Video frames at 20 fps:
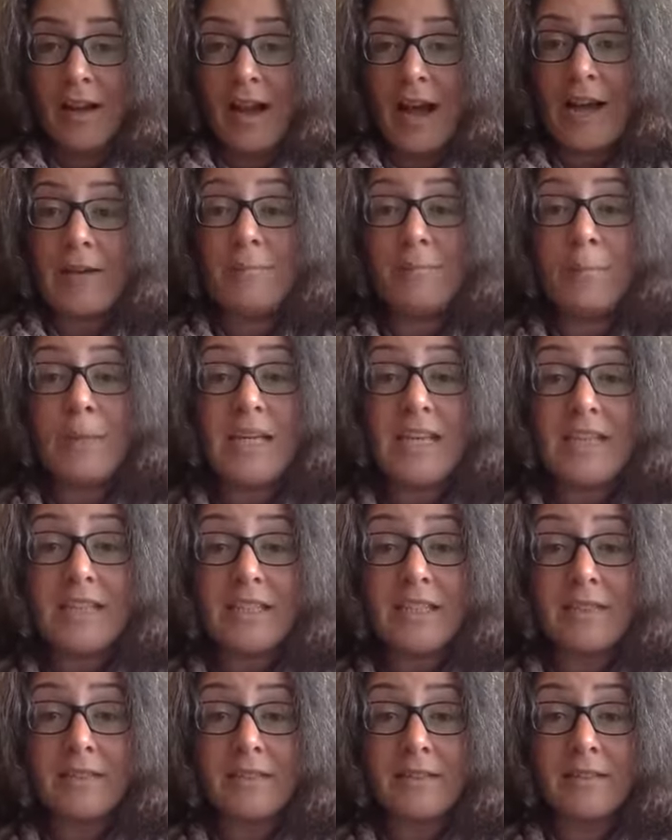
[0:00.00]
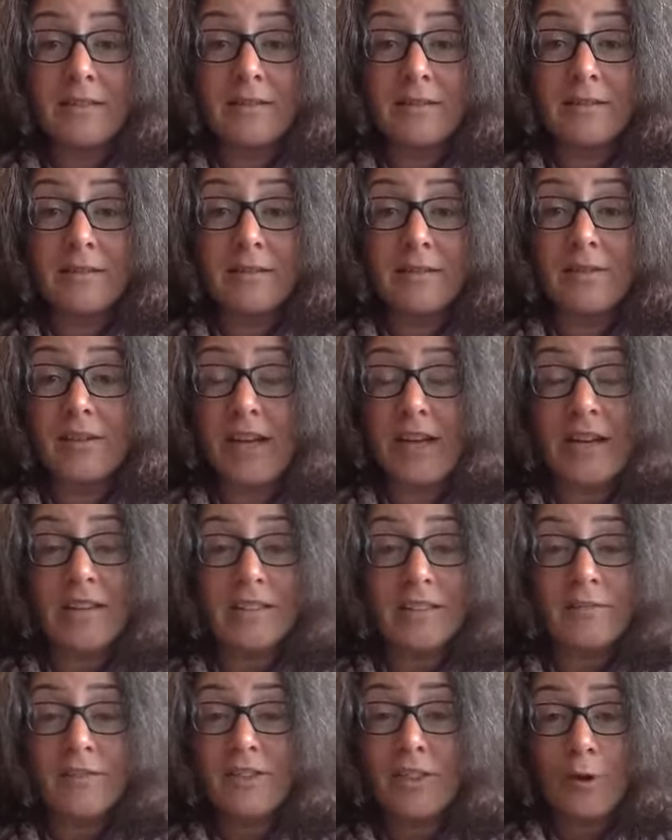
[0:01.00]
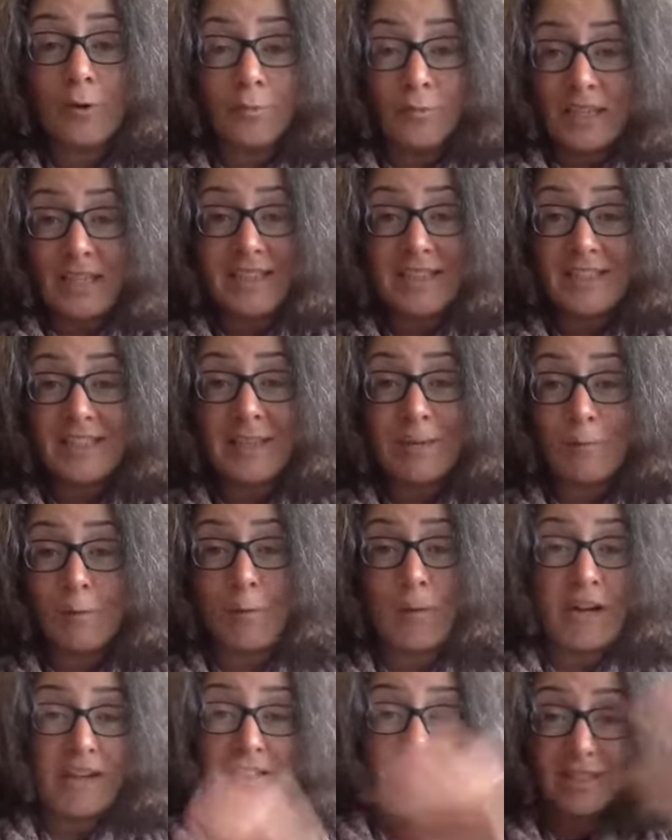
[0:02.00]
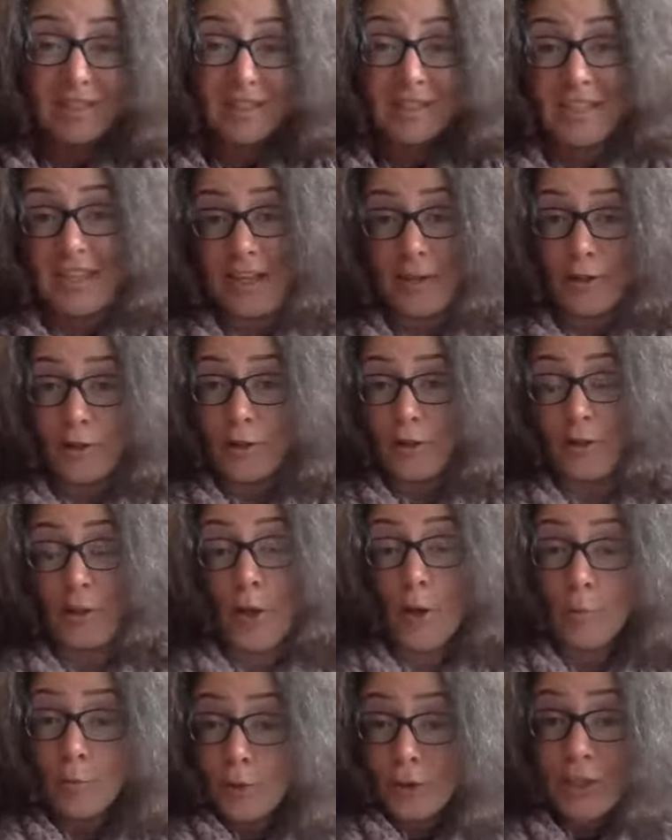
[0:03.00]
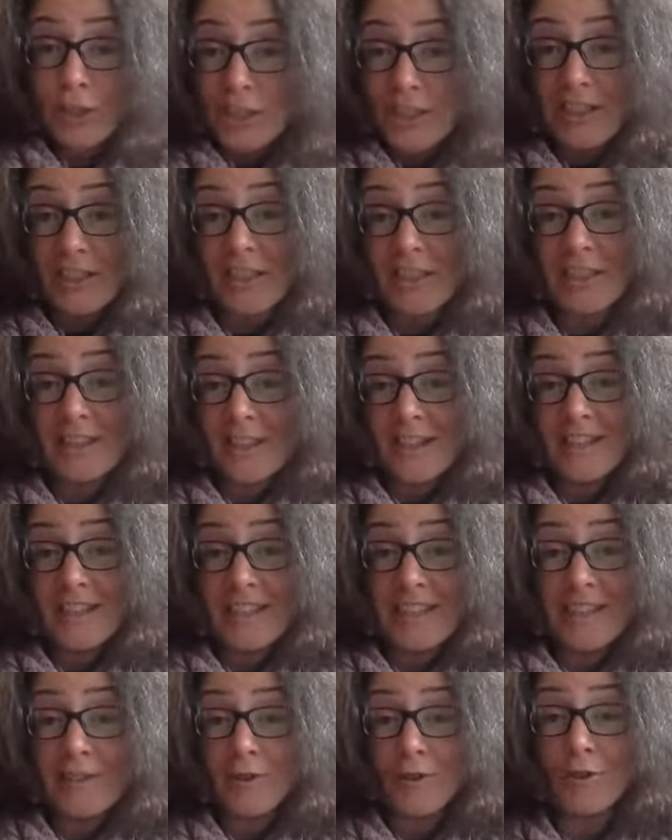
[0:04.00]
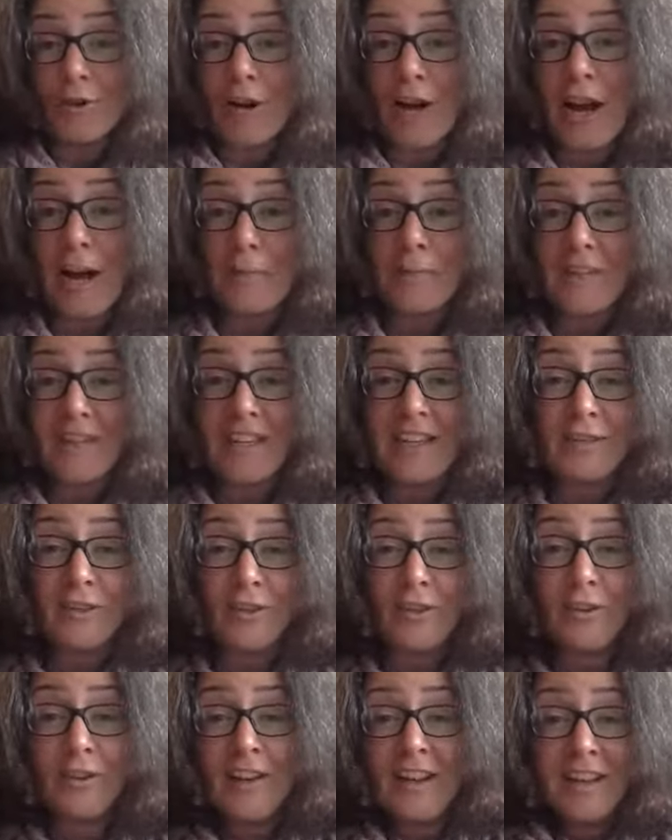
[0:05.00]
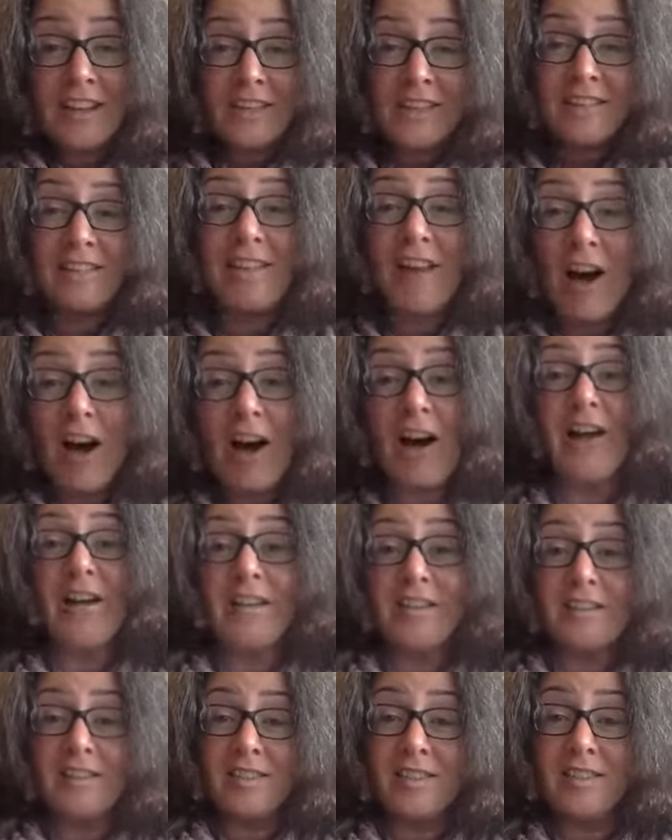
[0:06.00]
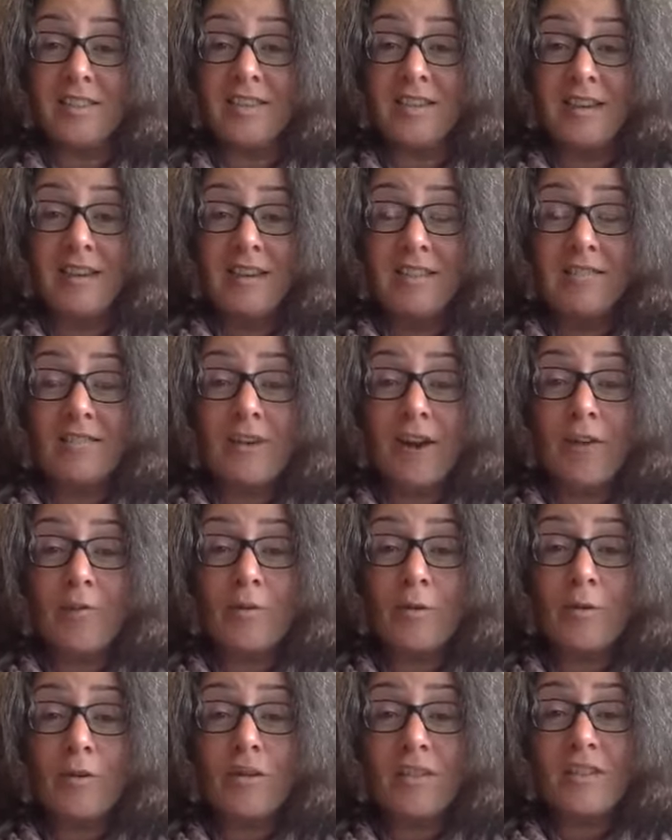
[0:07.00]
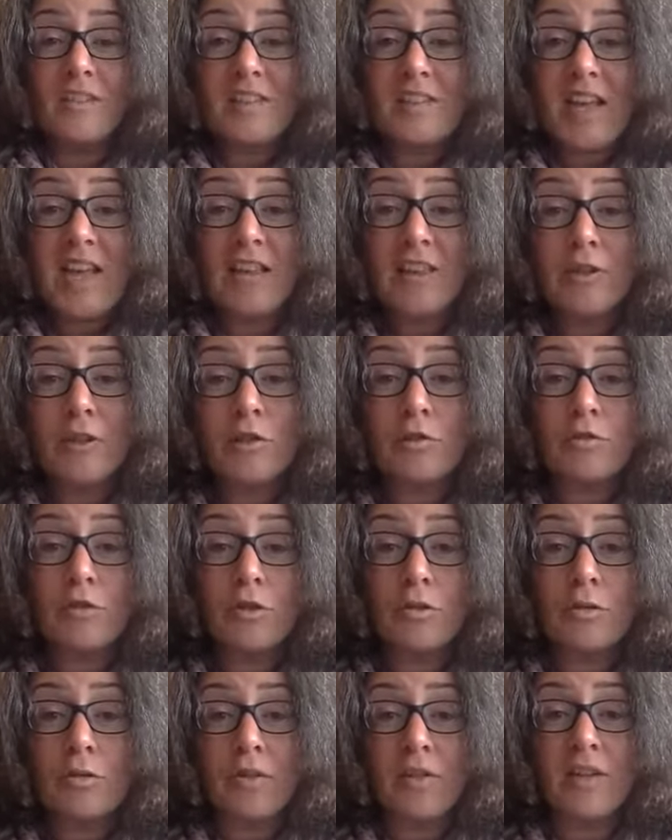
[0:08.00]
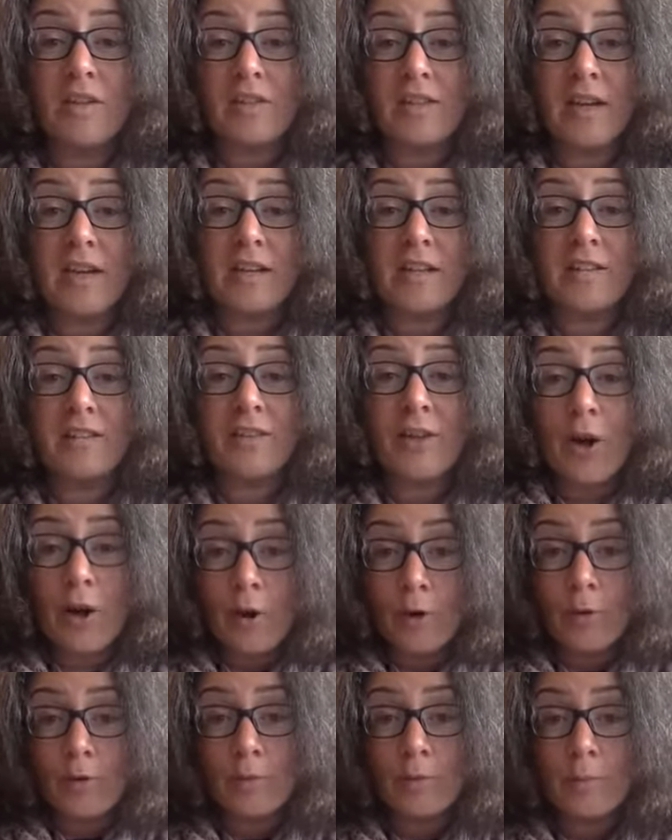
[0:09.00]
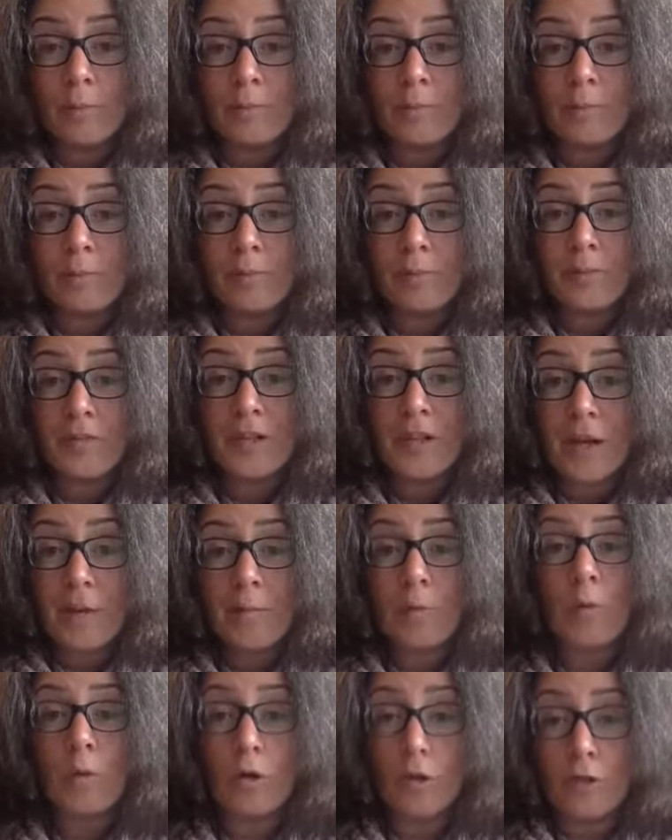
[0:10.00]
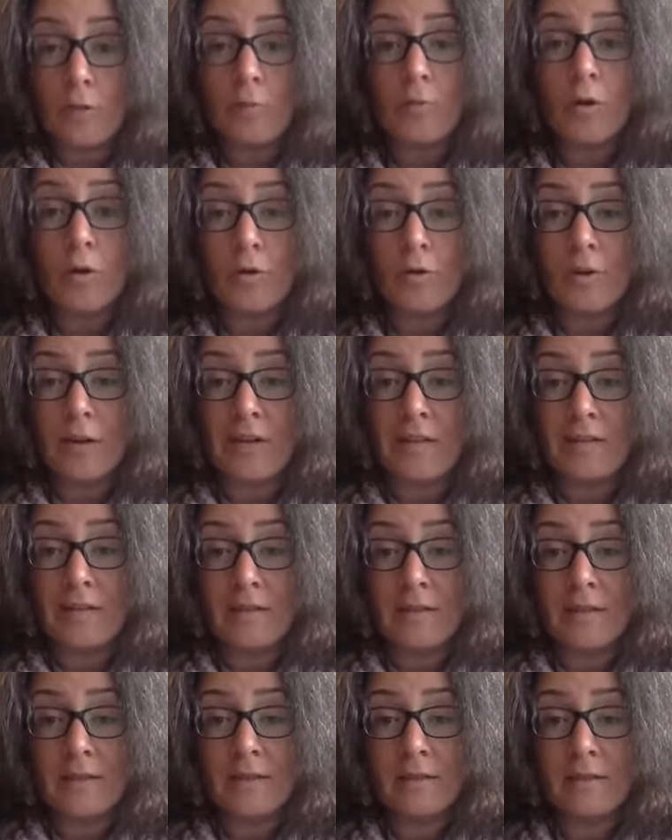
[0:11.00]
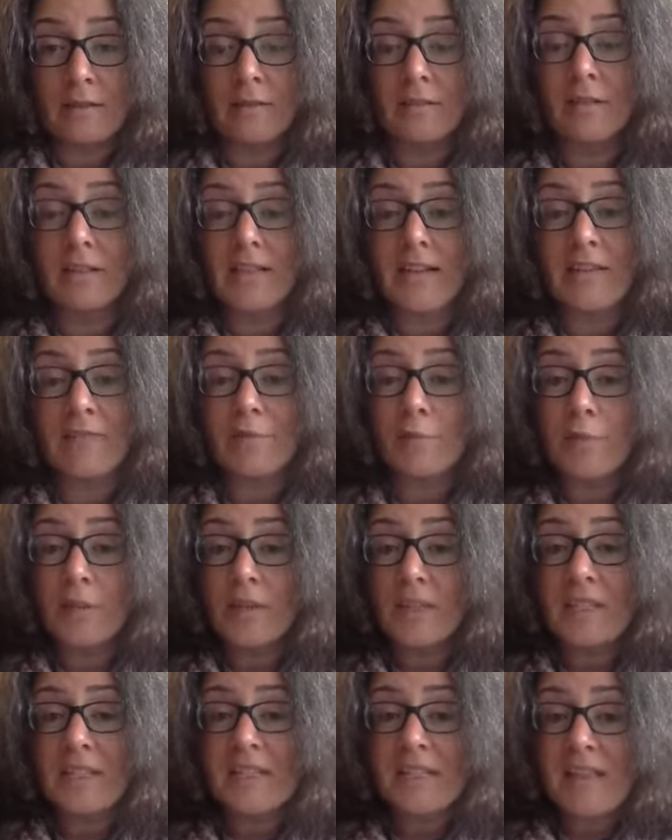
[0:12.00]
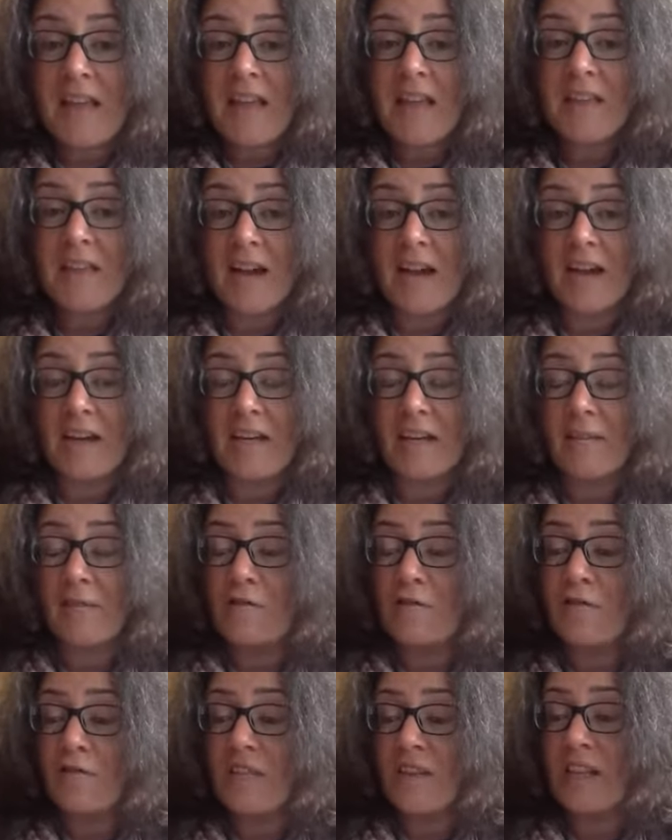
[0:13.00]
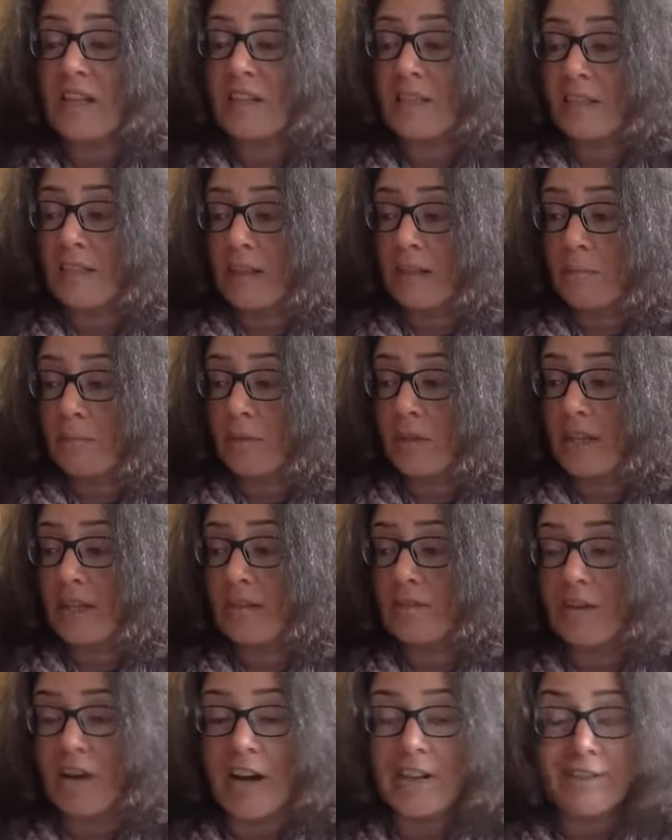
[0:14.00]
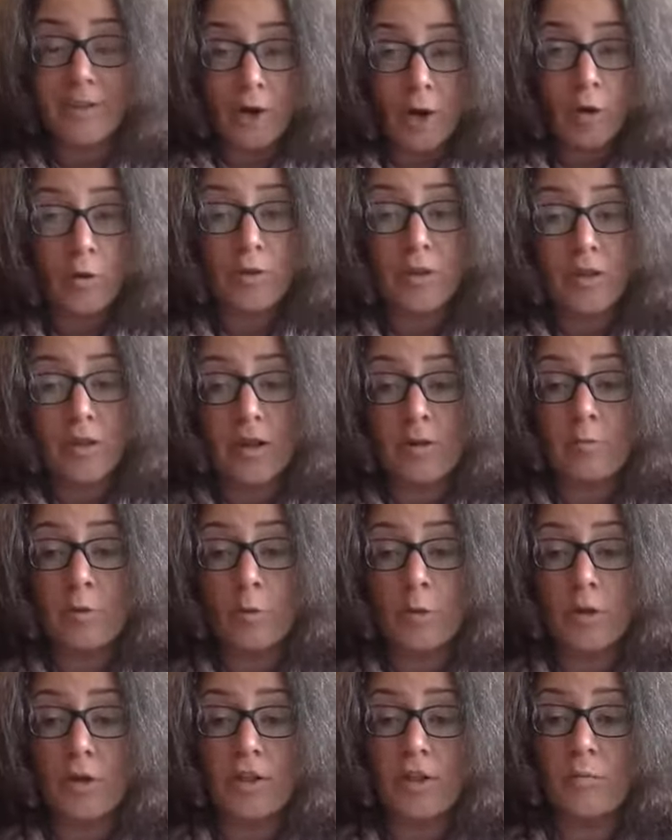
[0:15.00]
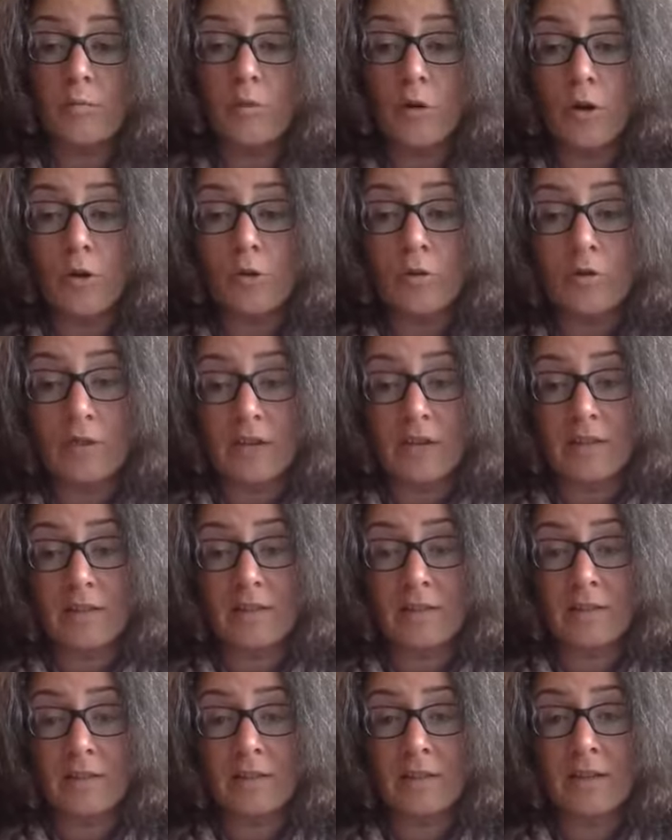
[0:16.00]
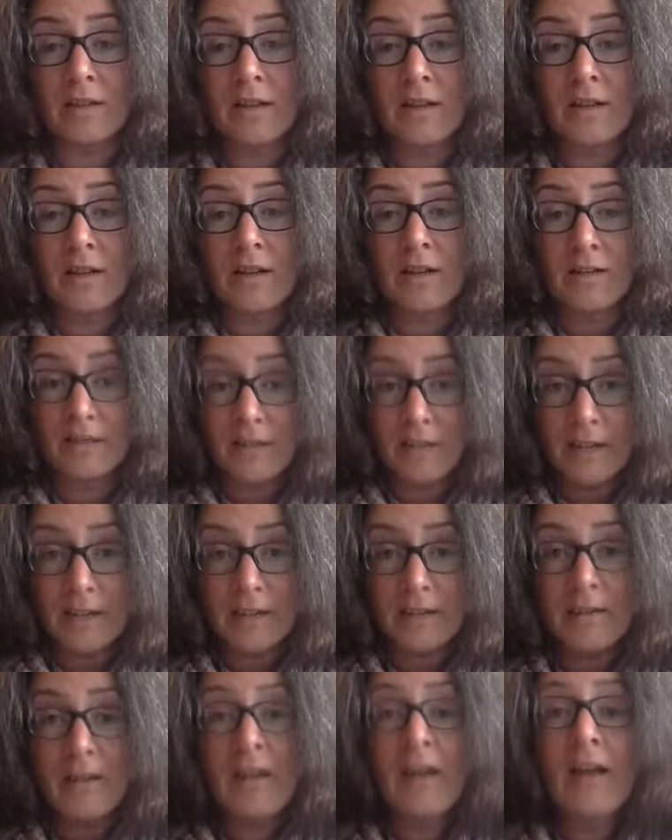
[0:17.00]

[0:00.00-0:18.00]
and mean it, okay? Because if you don't mean it, then we're back to the inner bullshit, the inner crap, the inner lies, right? What we're going to say the truth is, I know that I'm a work in progress. So can everybody say that and feel it and believe it? I know that I'm a work in progress, yeah?